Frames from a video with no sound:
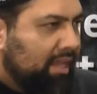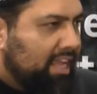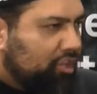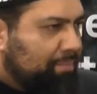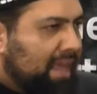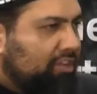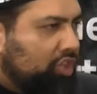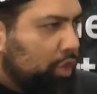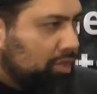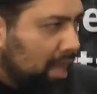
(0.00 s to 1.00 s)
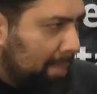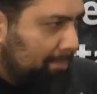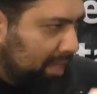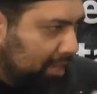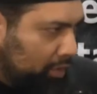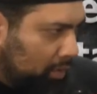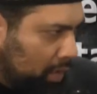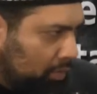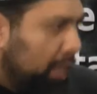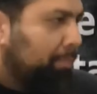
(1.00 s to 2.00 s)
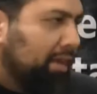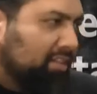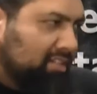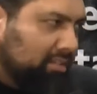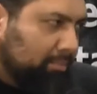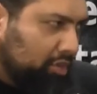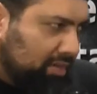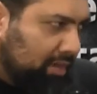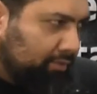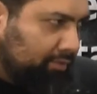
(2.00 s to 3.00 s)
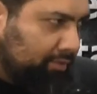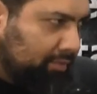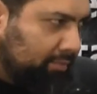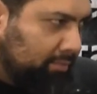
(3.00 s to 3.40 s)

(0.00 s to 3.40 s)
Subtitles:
He expects you to update your own operating system yourself.